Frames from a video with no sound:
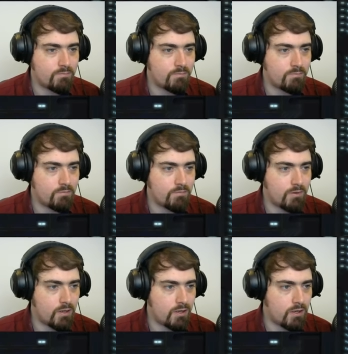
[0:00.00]

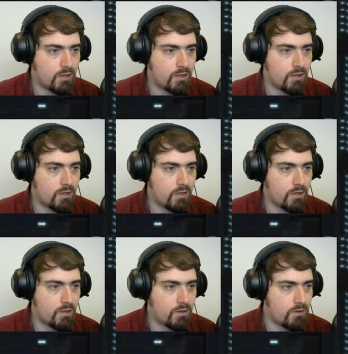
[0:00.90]

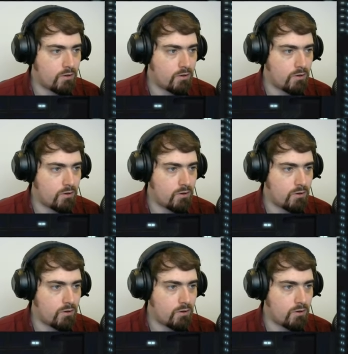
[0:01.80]
Nobody speaks.